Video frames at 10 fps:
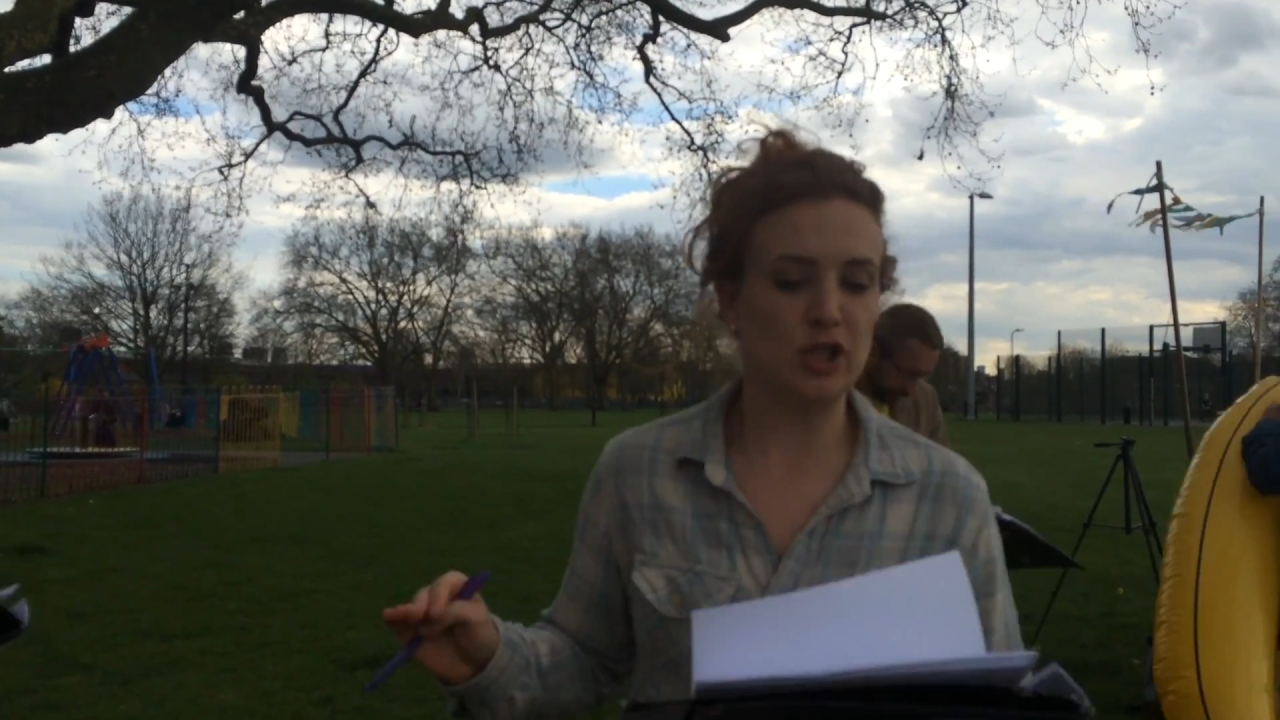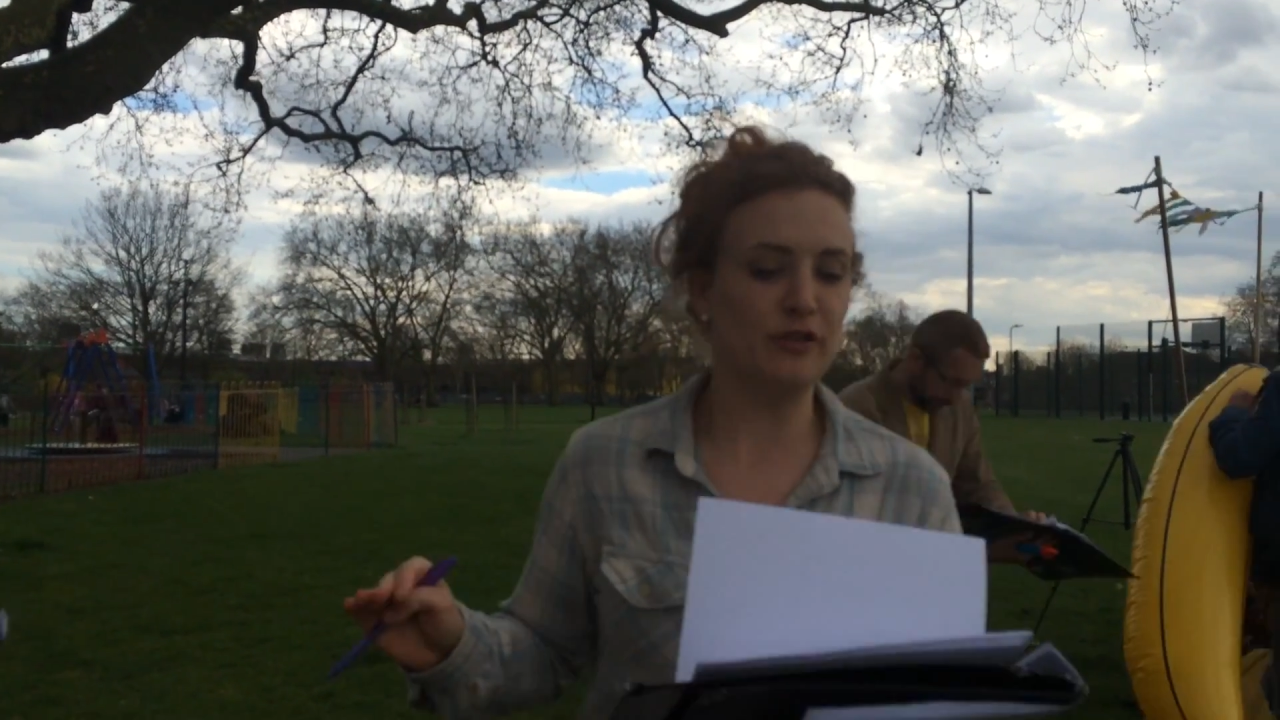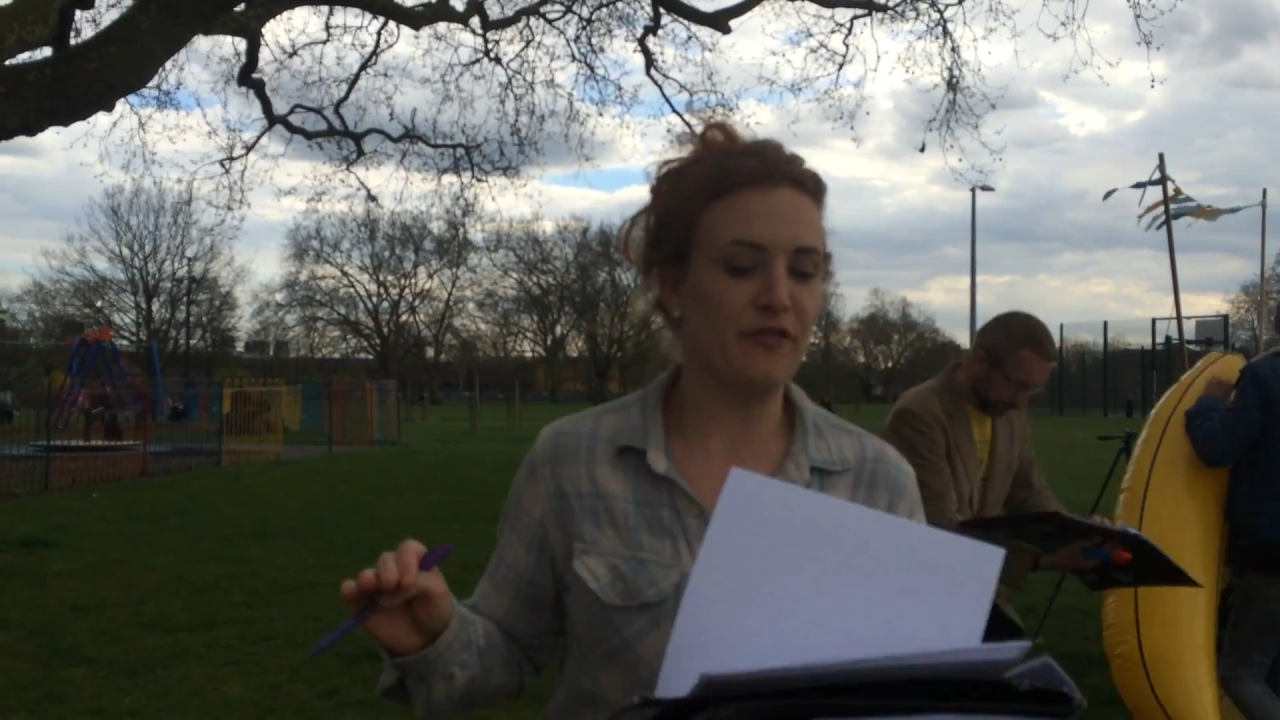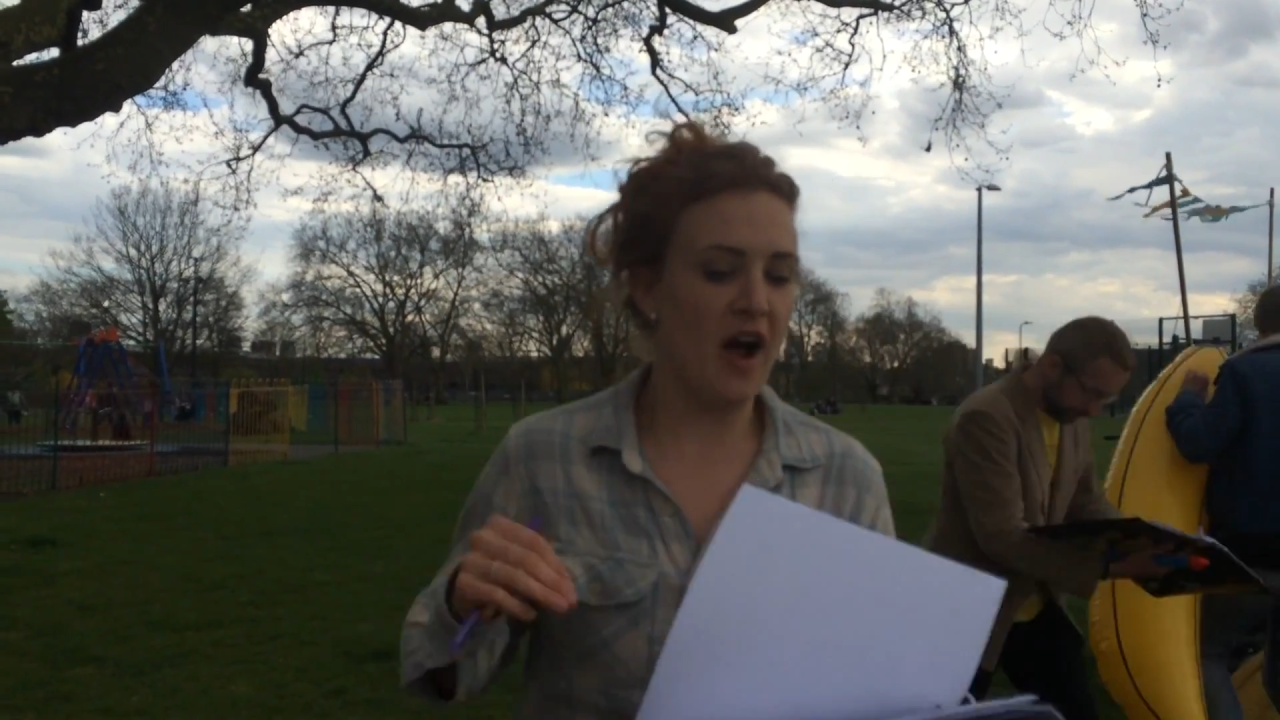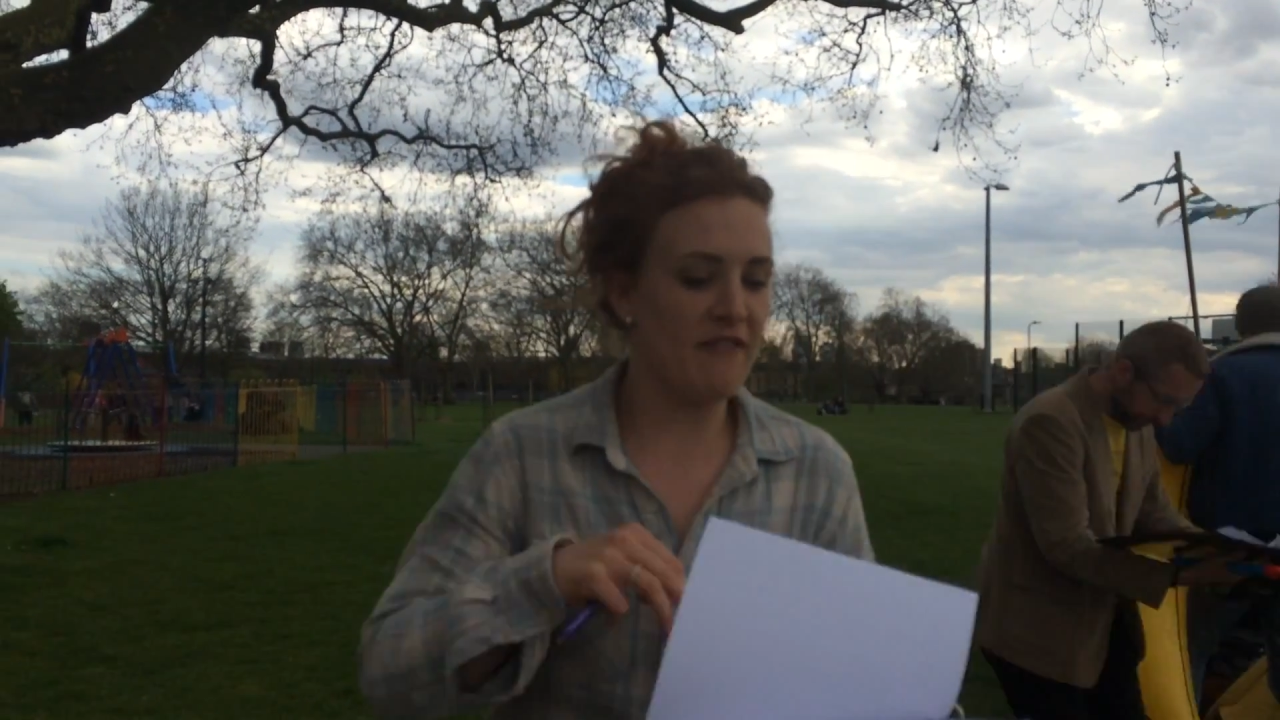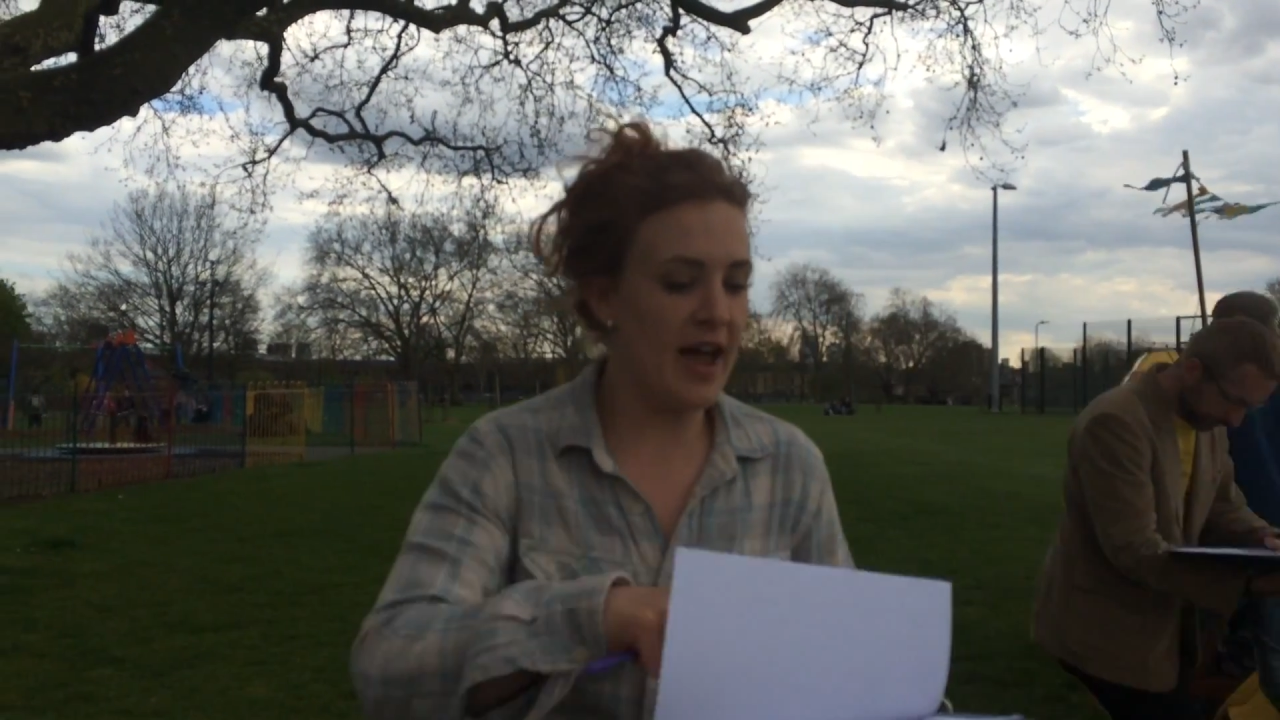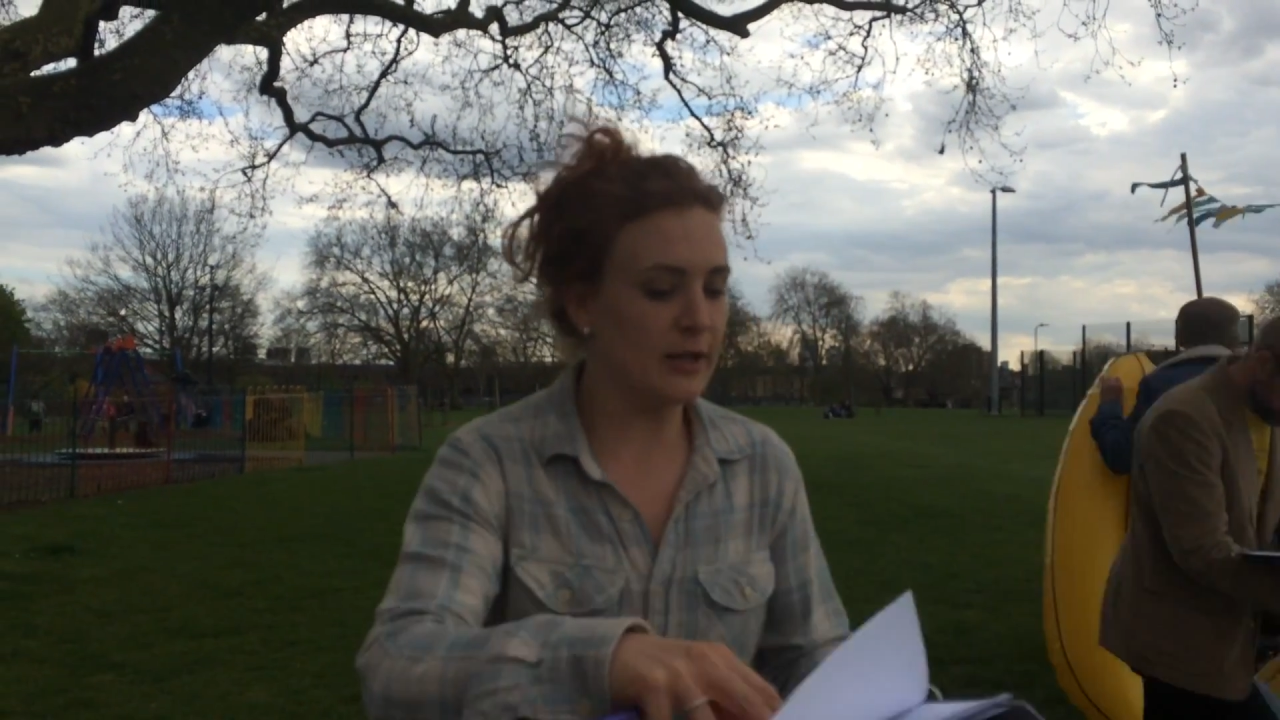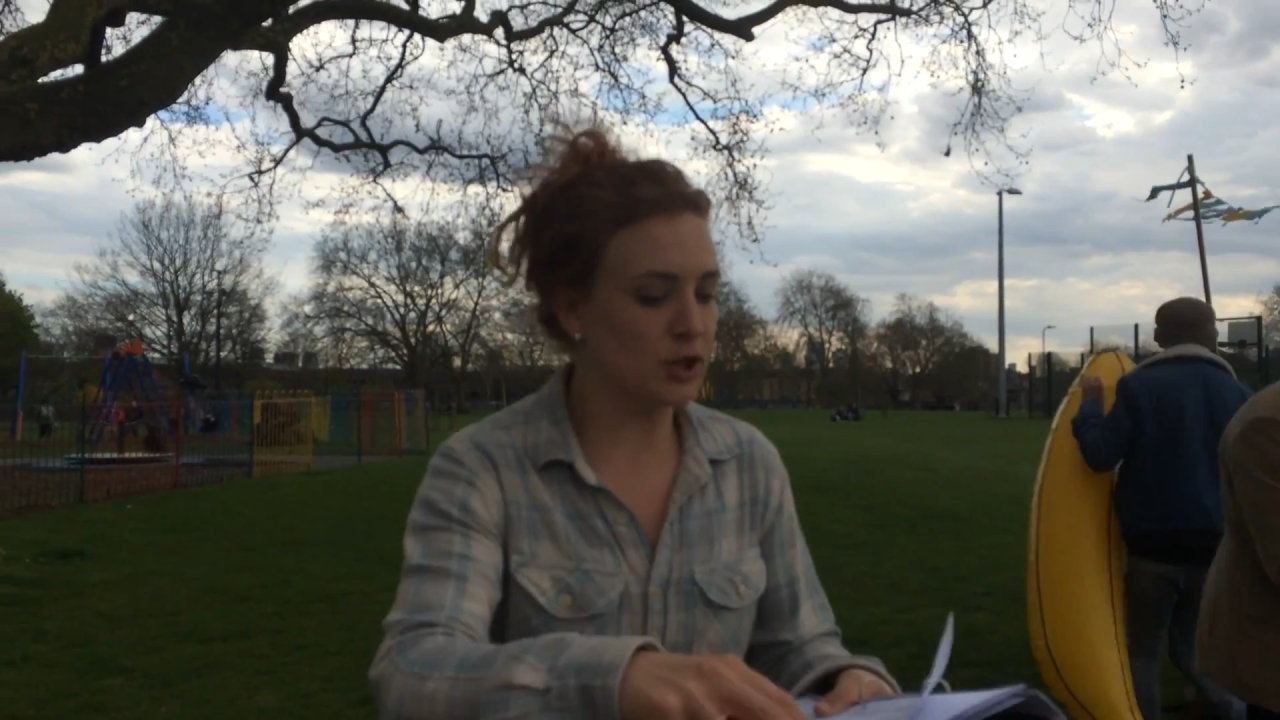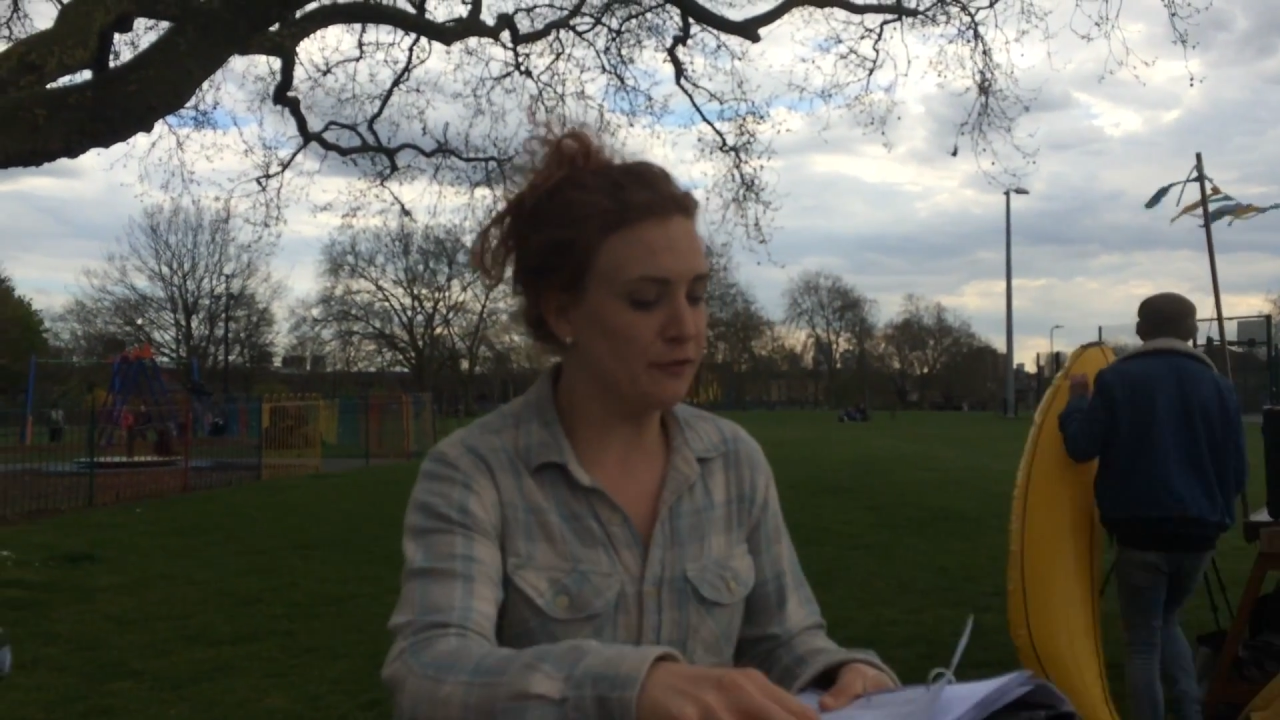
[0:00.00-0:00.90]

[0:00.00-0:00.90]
258,